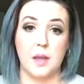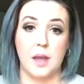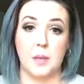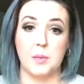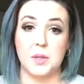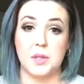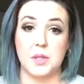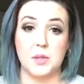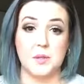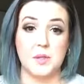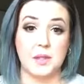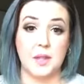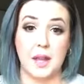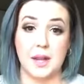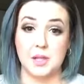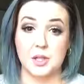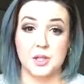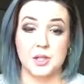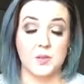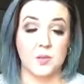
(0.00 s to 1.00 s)
I've been using
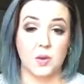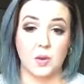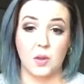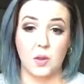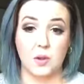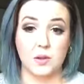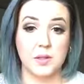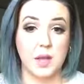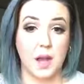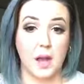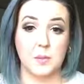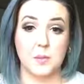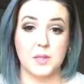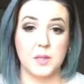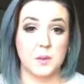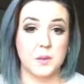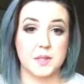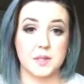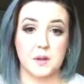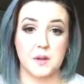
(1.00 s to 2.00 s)
lashes for a long time,
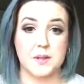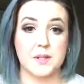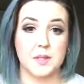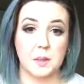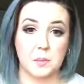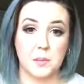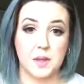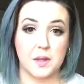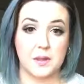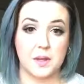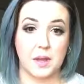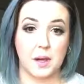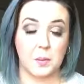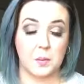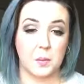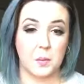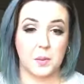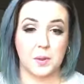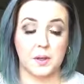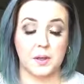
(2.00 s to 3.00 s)
so it's not something that
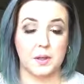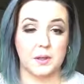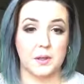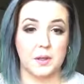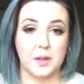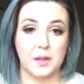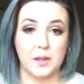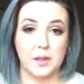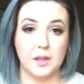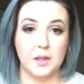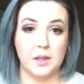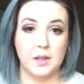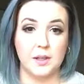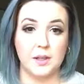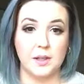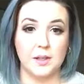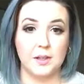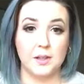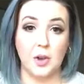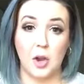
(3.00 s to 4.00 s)
I'm going to
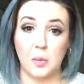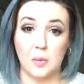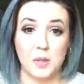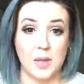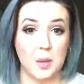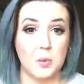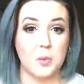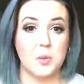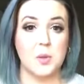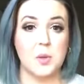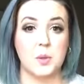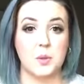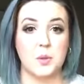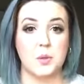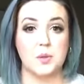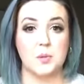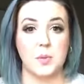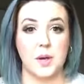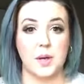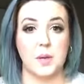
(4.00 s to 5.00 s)
not be able
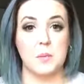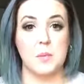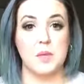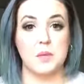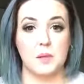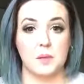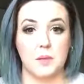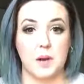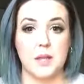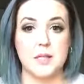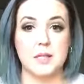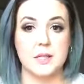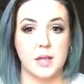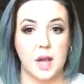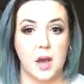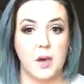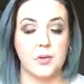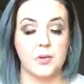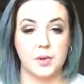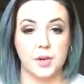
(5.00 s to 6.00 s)
to recommend the right
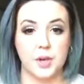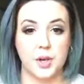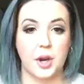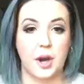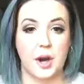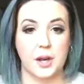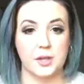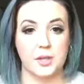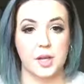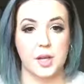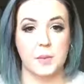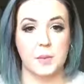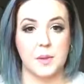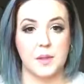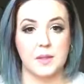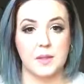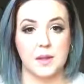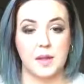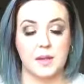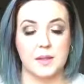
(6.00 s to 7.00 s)
style for your eye shape
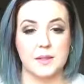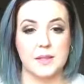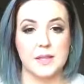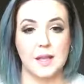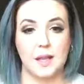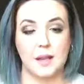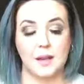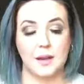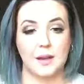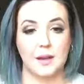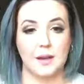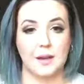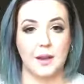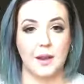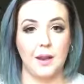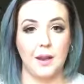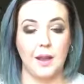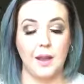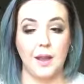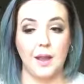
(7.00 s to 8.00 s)
and things. And
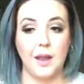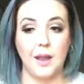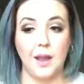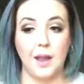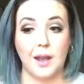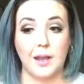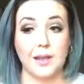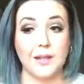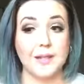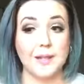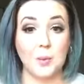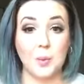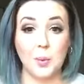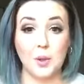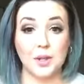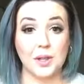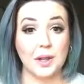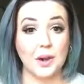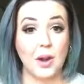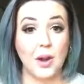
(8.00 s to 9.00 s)
I guess I'm
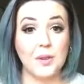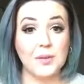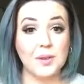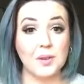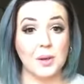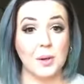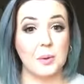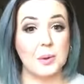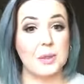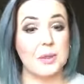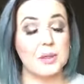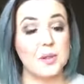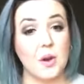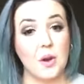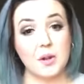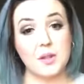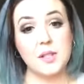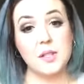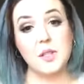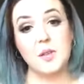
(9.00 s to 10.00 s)
going to get off here. I'm going to
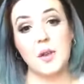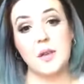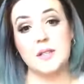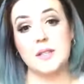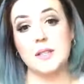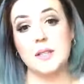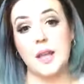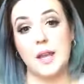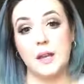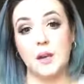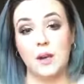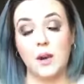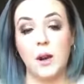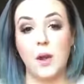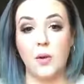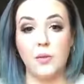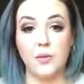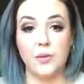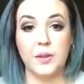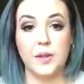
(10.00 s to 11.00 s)
talk to you guys later.
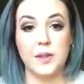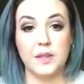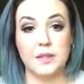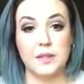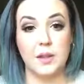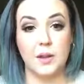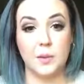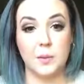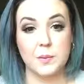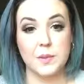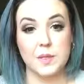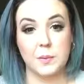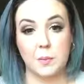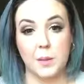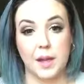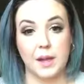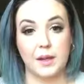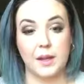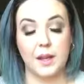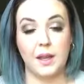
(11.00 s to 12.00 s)
Hopefully this helps
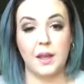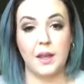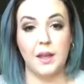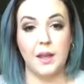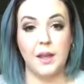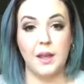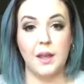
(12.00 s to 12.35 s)
somebody.